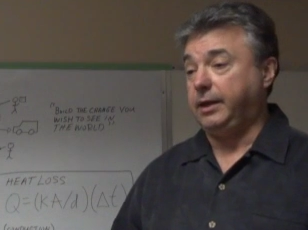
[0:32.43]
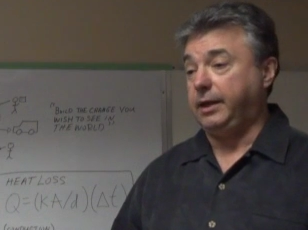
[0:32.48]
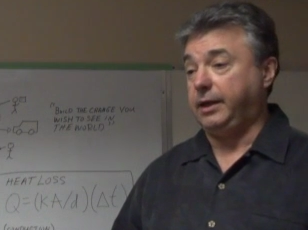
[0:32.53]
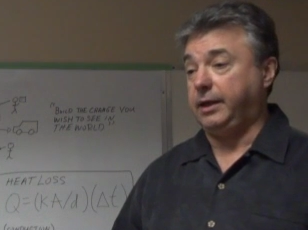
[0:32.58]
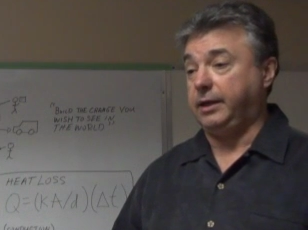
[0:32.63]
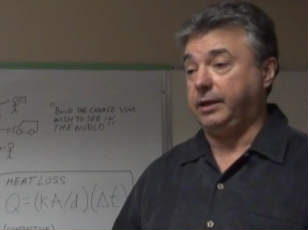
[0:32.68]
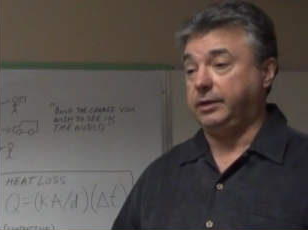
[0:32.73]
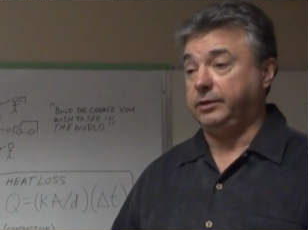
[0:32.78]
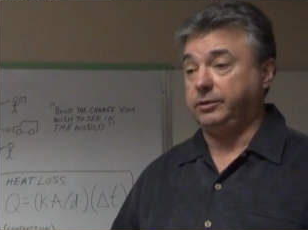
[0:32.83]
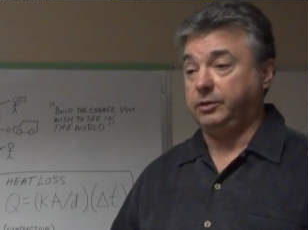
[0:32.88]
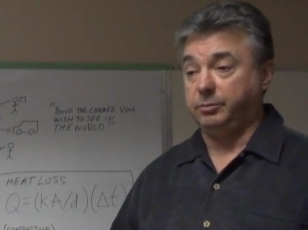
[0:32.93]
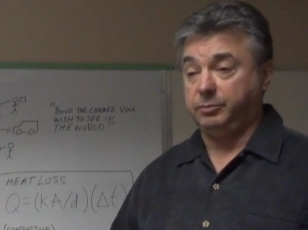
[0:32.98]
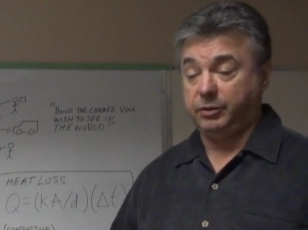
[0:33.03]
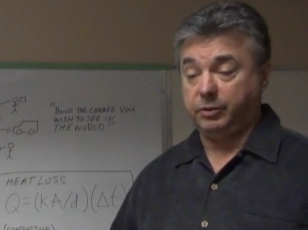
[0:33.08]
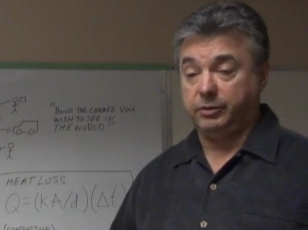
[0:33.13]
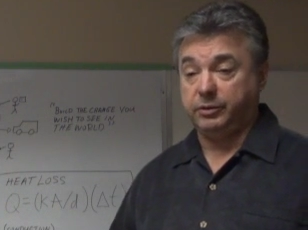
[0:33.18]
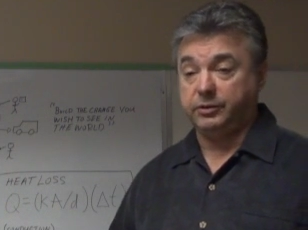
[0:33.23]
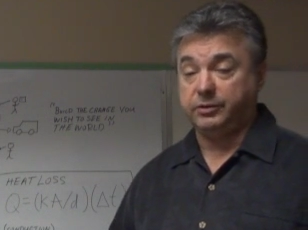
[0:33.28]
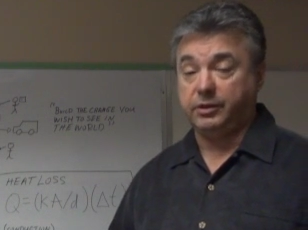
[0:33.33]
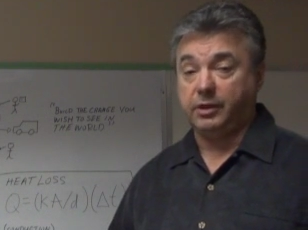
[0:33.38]
and
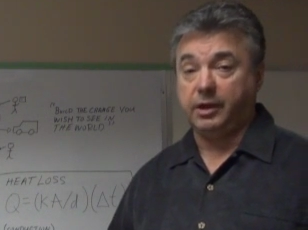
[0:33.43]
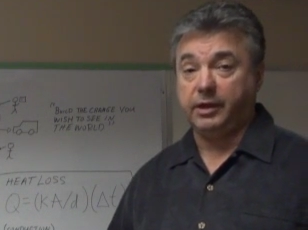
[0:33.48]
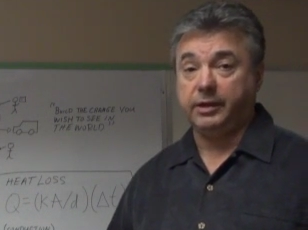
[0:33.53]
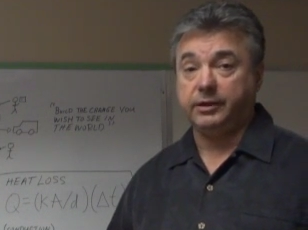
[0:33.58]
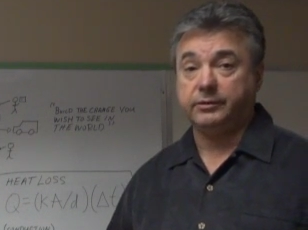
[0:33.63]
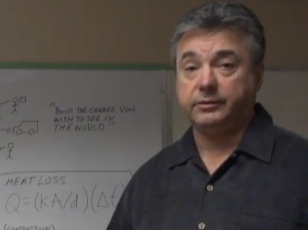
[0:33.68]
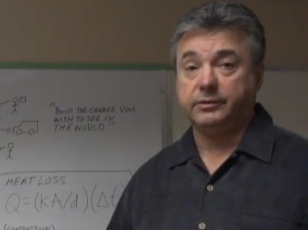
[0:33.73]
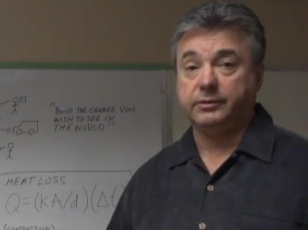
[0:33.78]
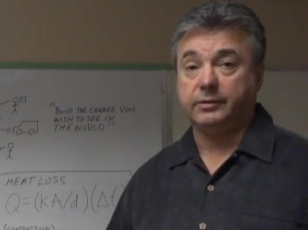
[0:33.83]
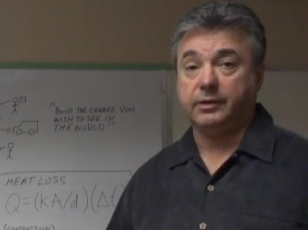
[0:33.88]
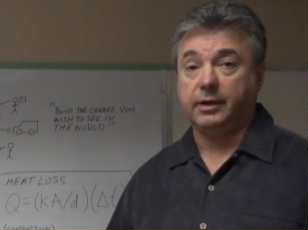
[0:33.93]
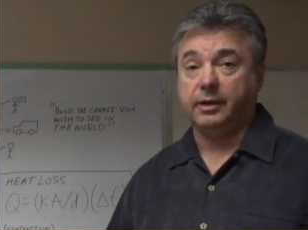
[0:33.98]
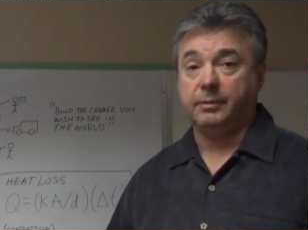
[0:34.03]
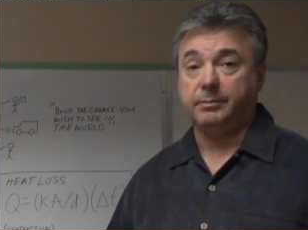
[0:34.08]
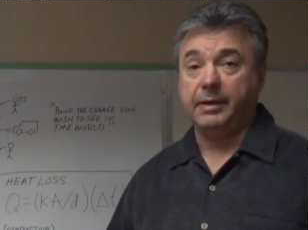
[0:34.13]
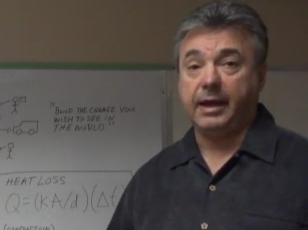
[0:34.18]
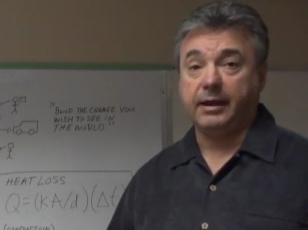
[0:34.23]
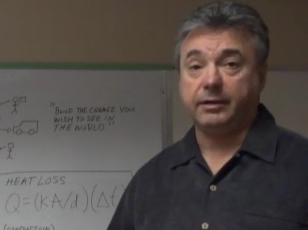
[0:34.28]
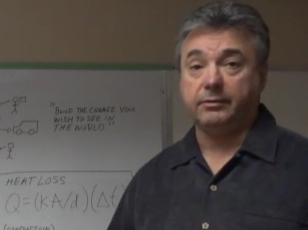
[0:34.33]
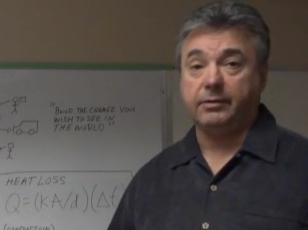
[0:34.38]
computer science
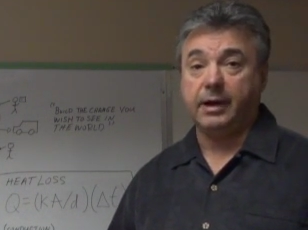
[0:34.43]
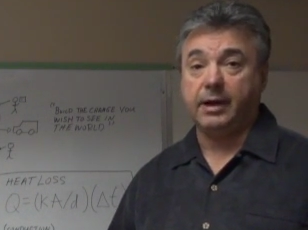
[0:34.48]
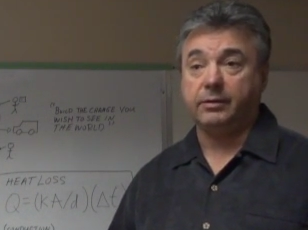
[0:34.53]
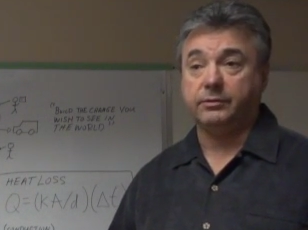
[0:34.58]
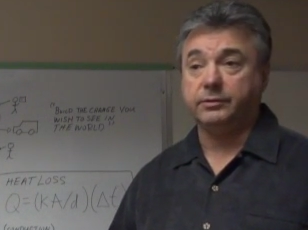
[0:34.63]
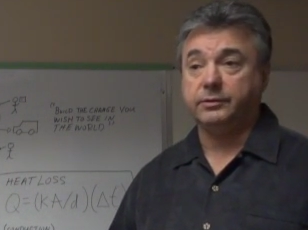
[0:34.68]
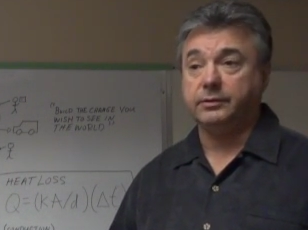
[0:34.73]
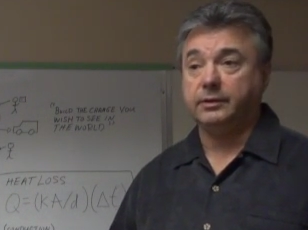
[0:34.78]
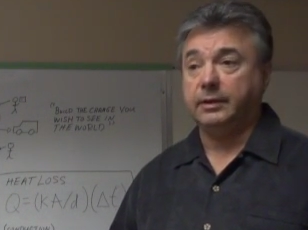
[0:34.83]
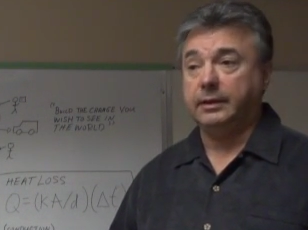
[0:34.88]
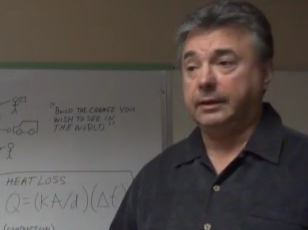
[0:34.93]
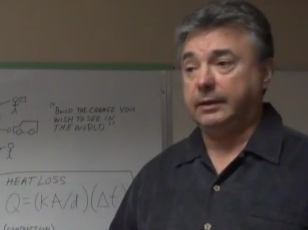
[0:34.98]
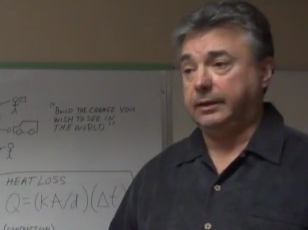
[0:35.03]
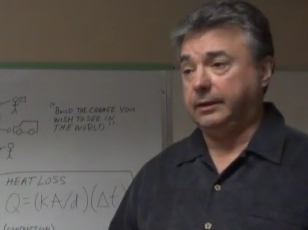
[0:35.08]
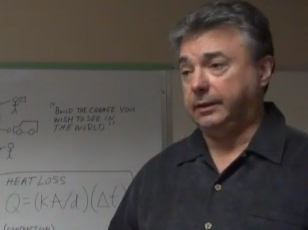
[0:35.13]
backgrounds.